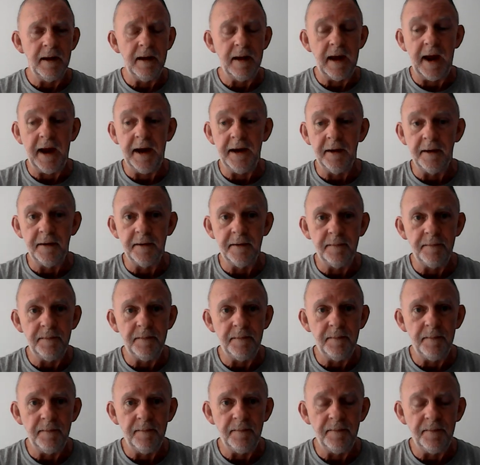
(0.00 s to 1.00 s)
ate a
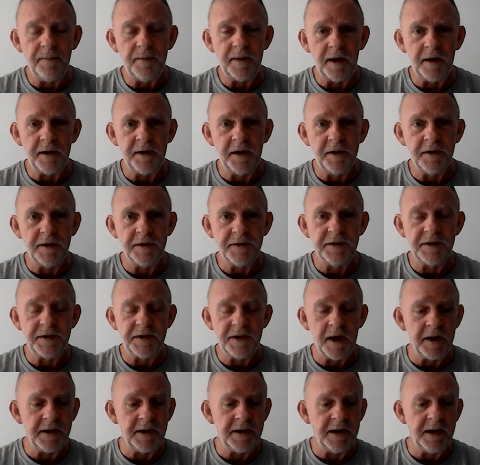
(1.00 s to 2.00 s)
a good
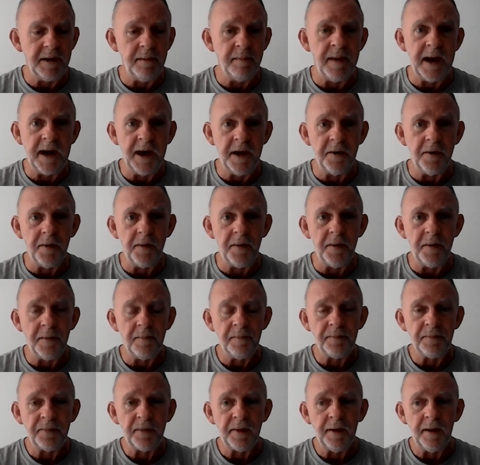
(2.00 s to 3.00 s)
Sunday meal.
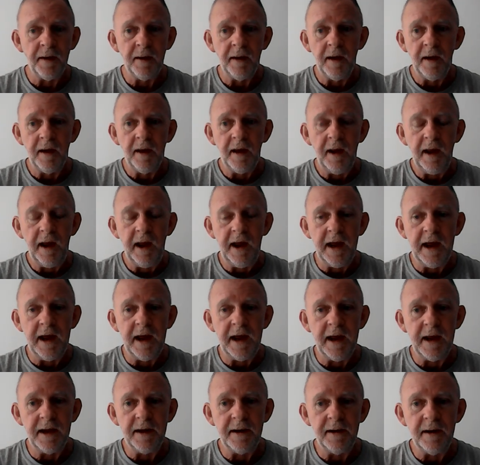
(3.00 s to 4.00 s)

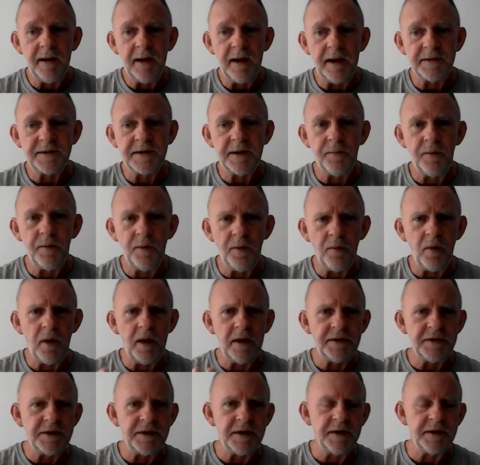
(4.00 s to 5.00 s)
And I said, Well,
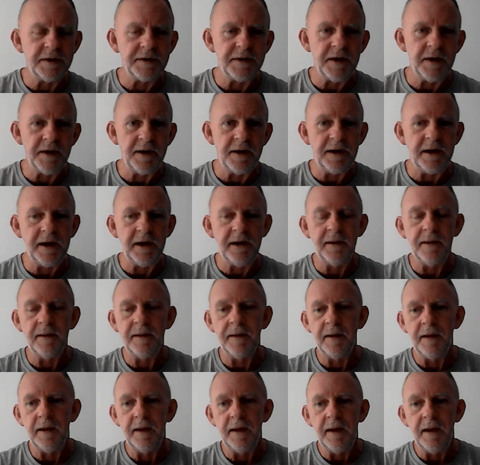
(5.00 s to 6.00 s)
watch this, honey.
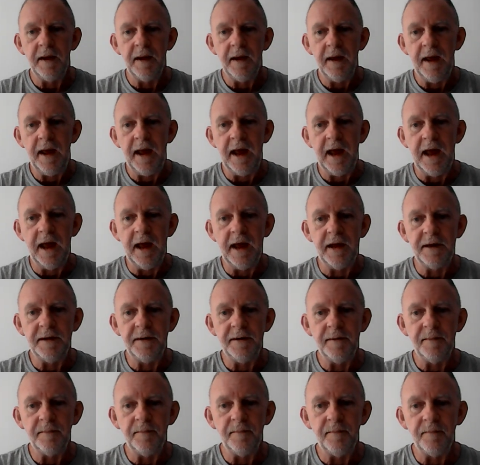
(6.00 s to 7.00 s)

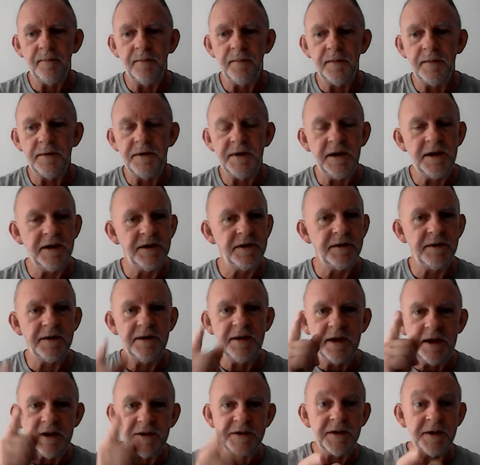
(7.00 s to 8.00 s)
And she's,
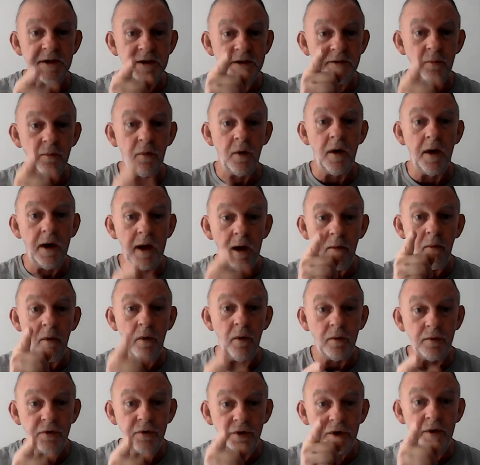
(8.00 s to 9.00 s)
This is what I
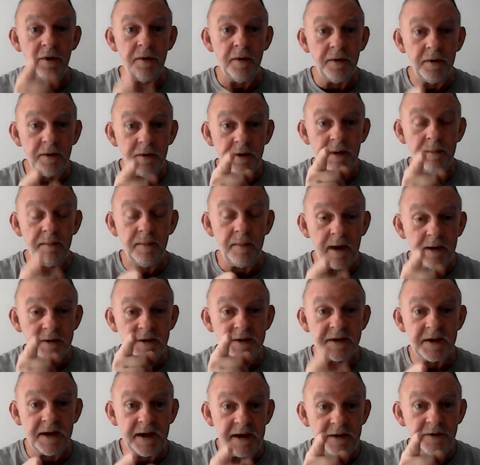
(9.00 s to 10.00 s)
want you to, to
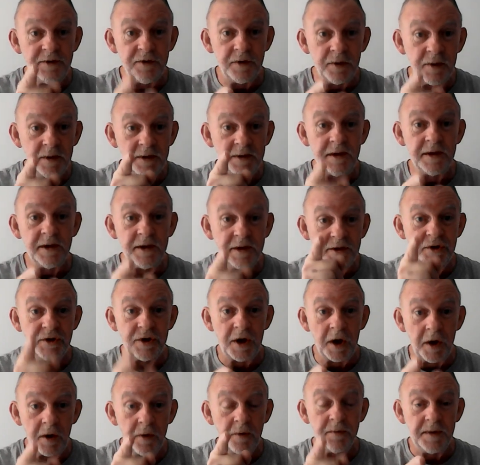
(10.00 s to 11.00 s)
see to it that
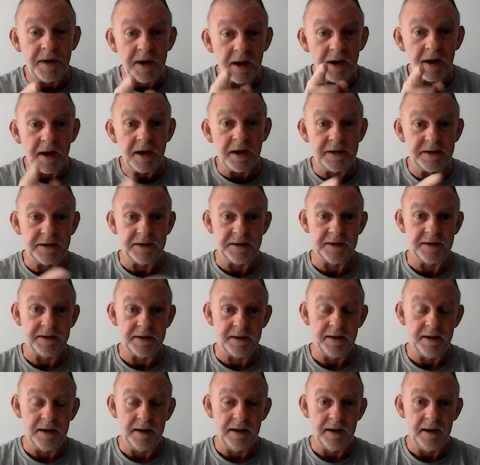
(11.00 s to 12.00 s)
Joe does.
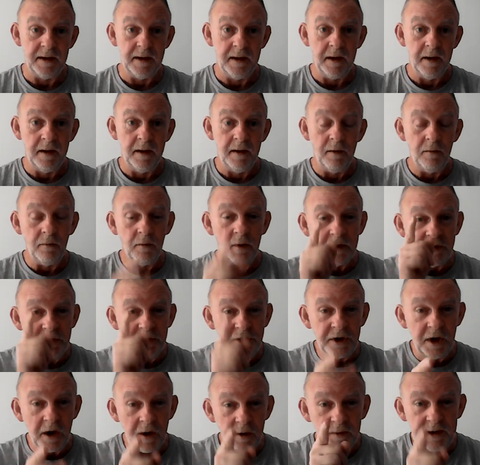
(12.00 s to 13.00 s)
When
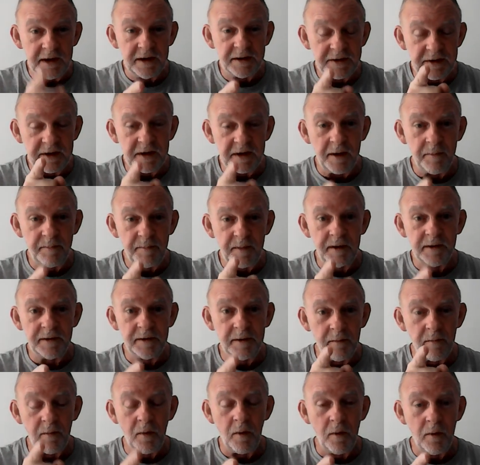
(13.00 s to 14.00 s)
Joe gets up in
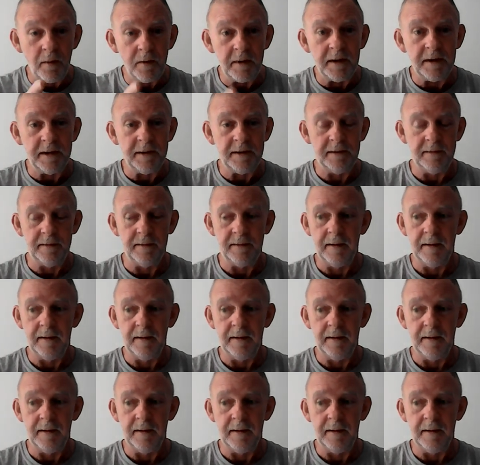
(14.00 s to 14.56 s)
the morning,